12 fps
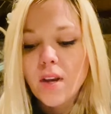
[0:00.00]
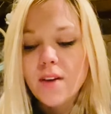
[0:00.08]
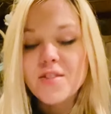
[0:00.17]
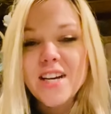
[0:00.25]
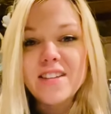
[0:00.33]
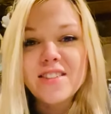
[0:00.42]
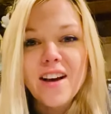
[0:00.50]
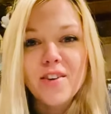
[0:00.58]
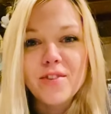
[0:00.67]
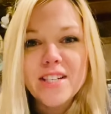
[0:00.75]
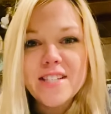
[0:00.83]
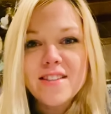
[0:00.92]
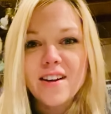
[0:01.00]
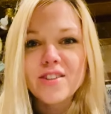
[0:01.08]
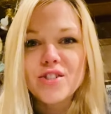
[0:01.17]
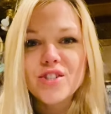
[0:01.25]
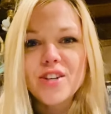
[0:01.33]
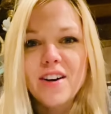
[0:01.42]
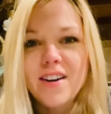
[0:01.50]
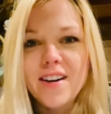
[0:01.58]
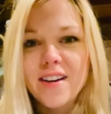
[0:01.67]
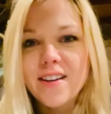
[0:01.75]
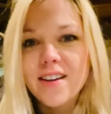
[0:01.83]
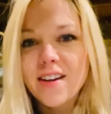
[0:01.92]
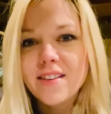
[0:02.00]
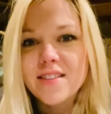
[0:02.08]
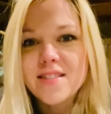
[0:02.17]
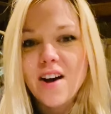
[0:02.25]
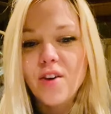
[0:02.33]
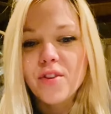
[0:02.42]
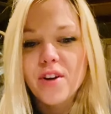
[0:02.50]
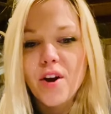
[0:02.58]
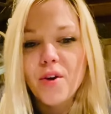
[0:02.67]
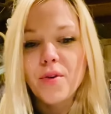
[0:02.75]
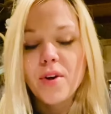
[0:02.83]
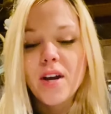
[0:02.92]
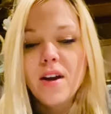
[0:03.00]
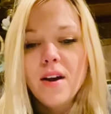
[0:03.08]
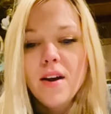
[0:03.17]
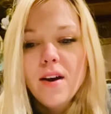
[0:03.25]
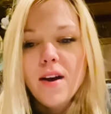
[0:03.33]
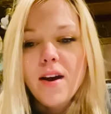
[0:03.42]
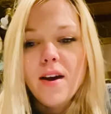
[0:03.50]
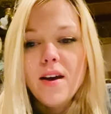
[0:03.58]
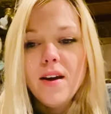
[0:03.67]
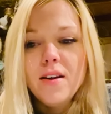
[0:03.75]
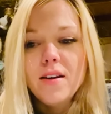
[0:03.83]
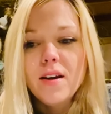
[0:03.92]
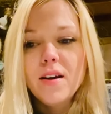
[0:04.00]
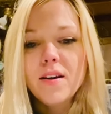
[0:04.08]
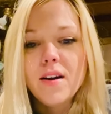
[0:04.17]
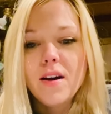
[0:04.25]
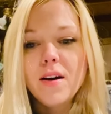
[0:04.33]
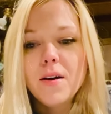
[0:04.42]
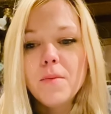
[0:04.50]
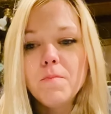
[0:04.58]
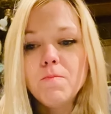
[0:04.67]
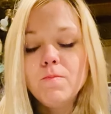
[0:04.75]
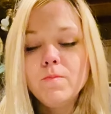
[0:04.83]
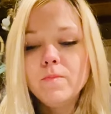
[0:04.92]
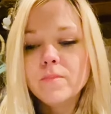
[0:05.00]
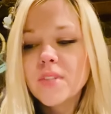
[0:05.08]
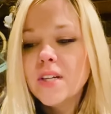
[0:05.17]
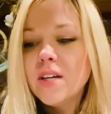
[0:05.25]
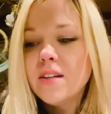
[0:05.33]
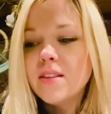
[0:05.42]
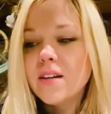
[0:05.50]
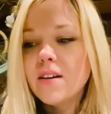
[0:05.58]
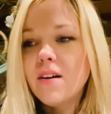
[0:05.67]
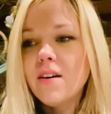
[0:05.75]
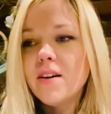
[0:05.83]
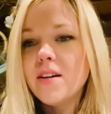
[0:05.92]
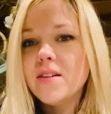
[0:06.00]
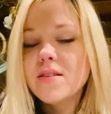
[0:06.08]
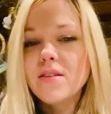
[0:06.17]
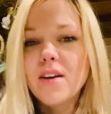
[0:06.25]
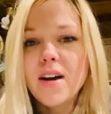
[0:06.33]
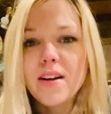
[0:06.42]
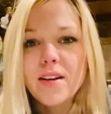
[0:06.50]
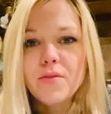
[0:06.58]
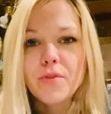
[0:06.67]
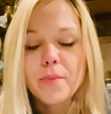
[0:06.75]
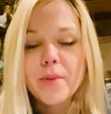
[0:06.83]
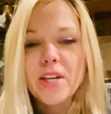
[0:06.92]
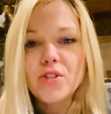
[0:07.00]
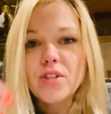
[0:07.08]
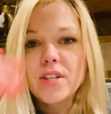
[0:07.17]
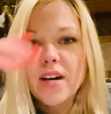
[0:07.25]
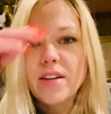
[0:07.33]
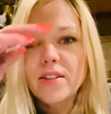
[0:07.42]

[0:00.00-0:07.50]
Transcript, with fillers: I've done a lot of research on the South Node and um, there is a lot of information out